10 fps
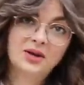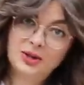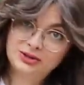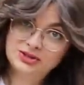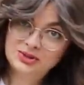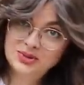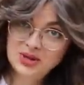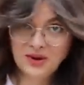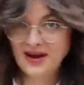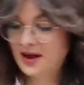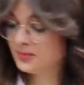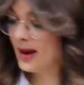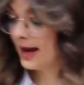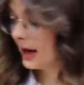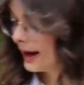go-to going out
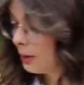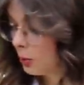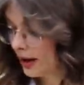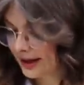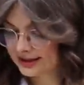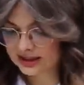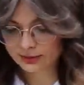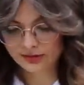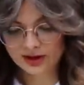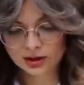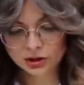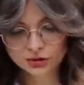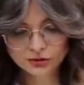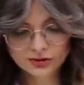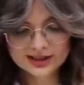bag, and I am wearing some of their
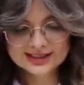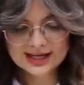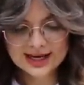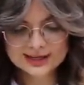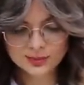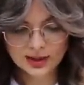jewelry today as